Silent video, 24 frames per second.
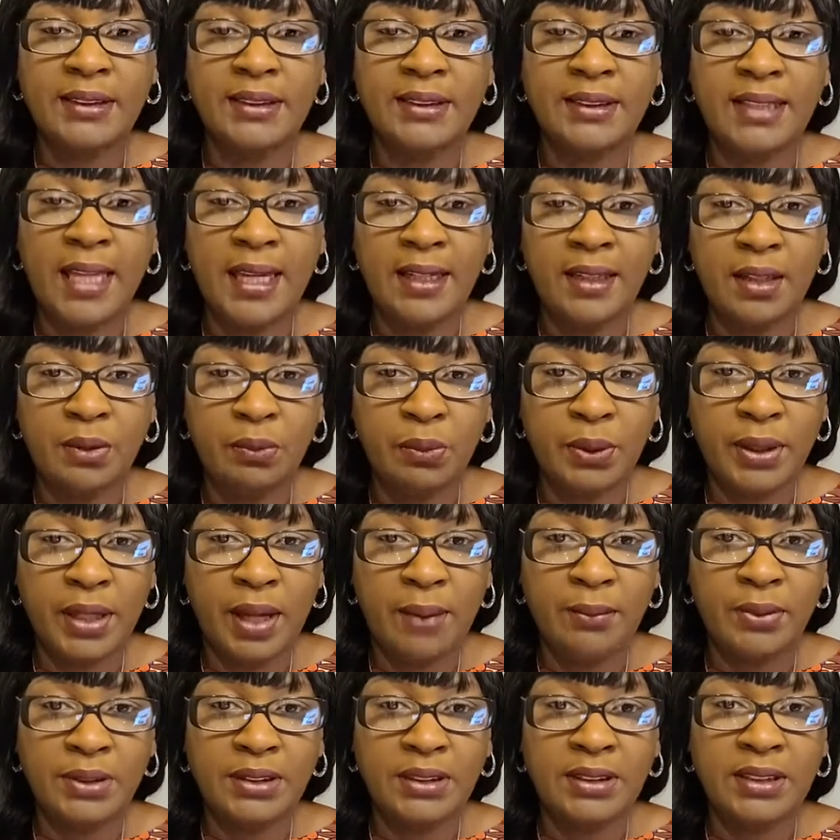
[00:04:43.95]
State it when
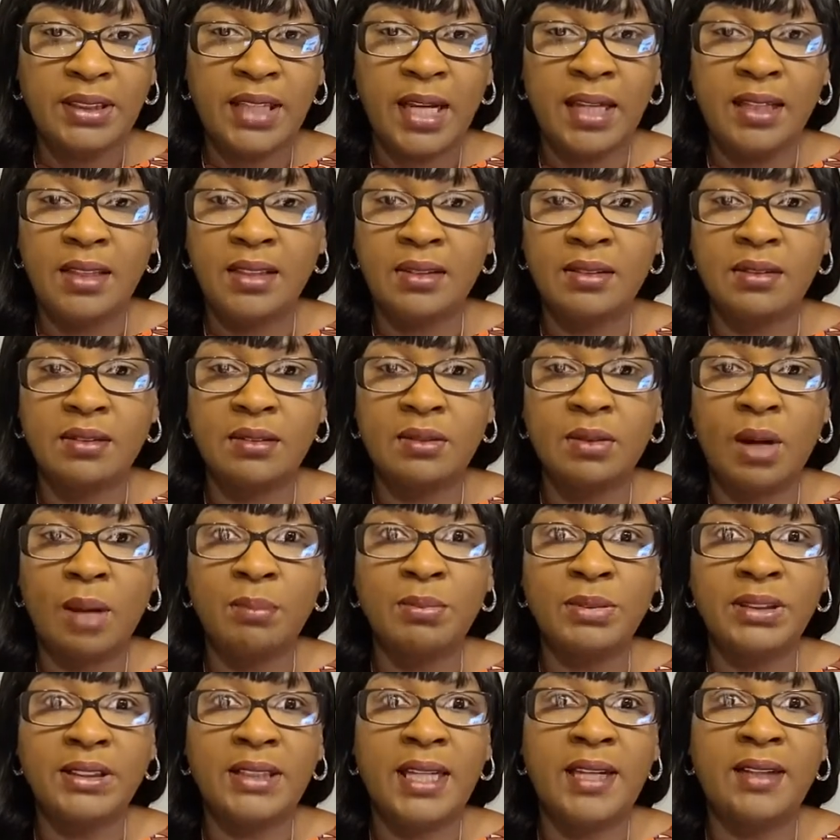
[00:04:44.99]
I was stated,
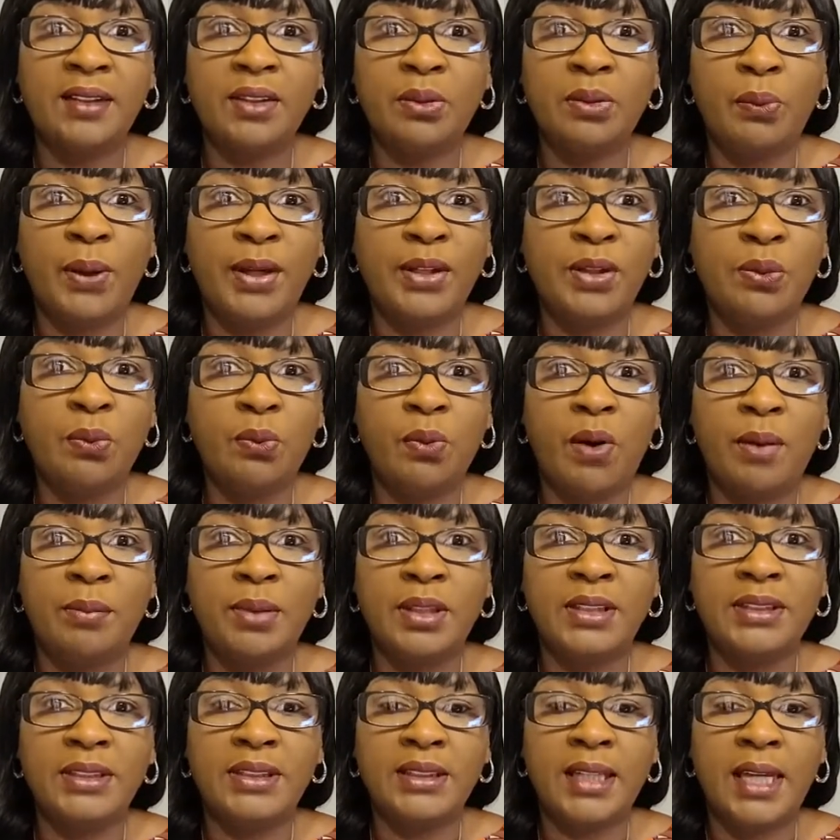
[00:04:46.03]
say it the way you want
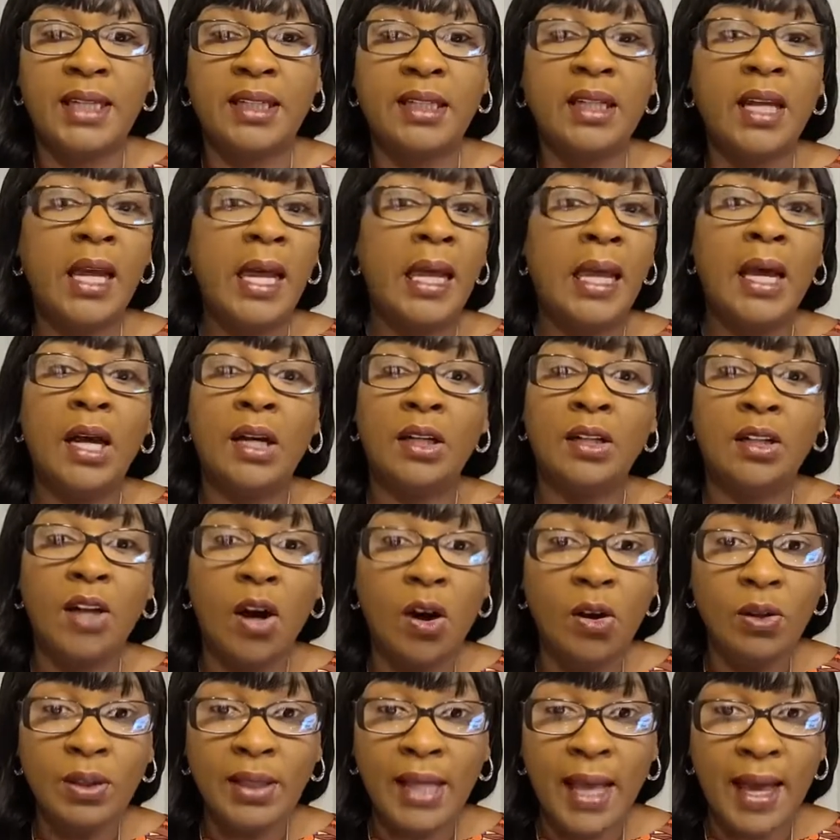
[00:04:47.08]
me to say it.
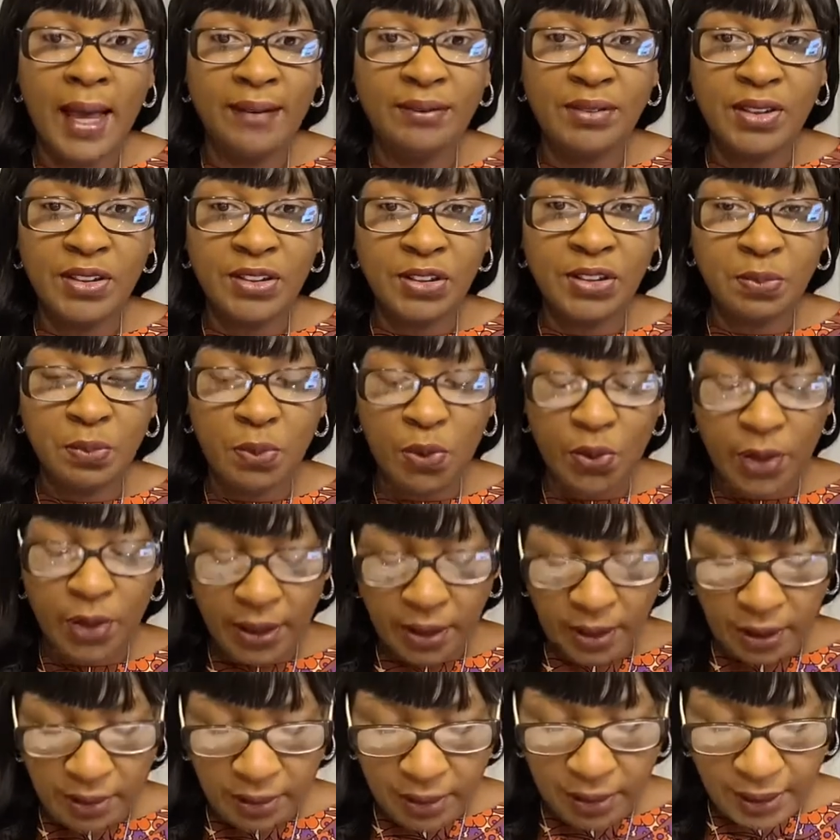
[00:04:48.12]
Go live this morning."